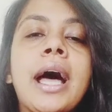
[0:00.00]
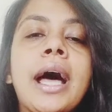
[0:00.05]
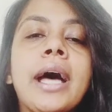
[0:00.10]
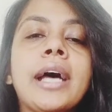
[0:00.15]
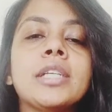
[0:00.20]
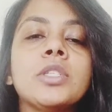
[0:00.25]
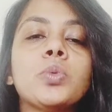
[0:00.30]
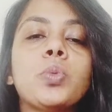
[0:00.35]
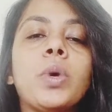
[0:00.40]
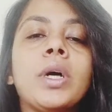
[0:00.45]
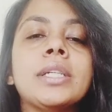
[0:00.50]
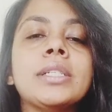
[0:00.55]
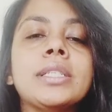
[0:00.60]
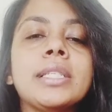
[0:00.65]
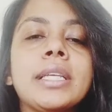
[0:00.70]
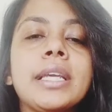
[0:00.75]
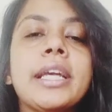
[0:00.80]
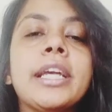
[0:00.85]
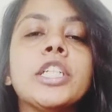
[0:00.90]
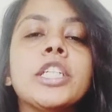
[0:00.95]
as
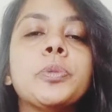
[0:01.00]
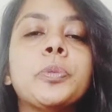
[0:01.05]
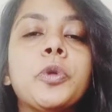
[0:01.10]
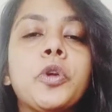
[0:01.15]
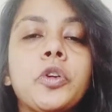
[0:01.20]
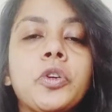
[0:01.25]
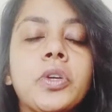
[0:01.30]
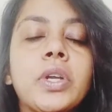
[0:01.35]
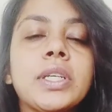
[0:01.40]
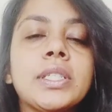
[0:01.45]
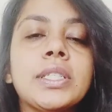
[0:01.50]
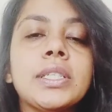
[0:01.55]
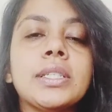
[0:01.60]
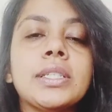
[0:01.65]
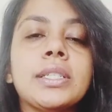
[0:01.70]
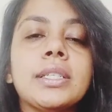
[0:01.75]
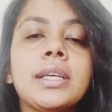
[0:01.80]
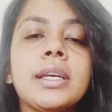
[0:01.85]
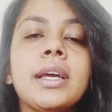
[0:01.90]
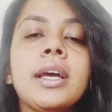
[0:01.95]
one's age
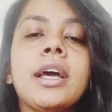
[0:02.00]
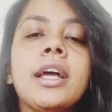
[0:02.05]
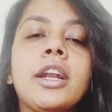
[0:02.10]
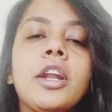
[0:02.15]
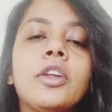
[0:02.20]
progresses.